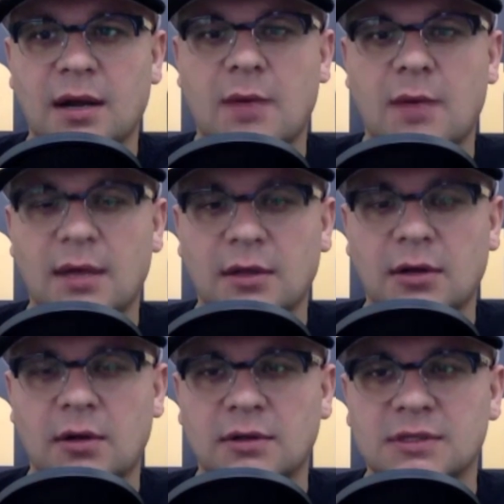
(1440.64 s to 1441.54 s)
on my
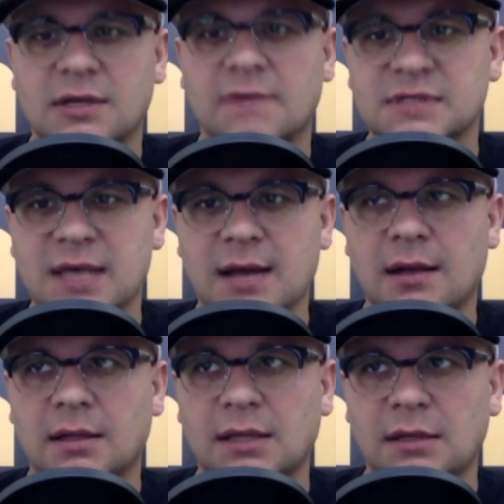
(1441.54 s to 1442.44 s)
logo and said, if it's that
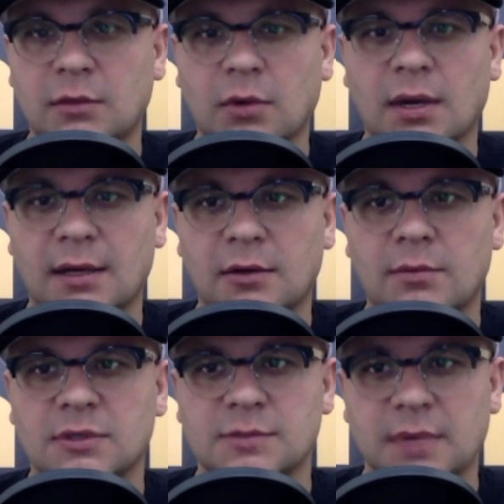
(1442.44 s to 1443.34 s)
clean, the work I do
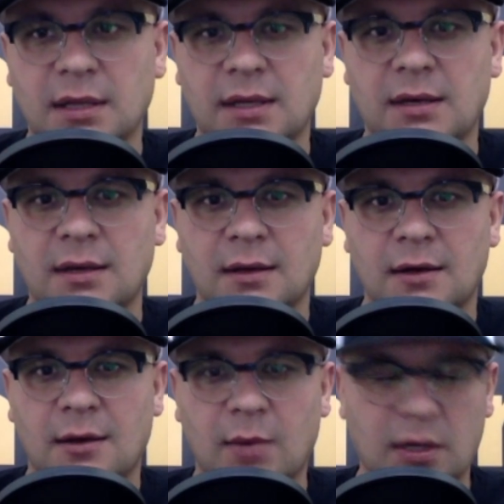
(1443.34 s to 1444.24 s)
must be clean.
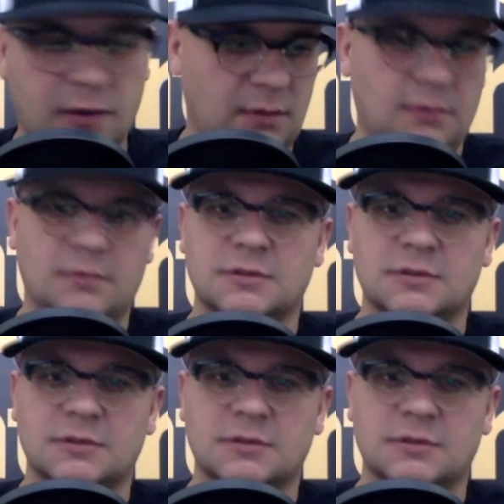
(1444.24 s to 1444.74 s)
I'm like, dude, that's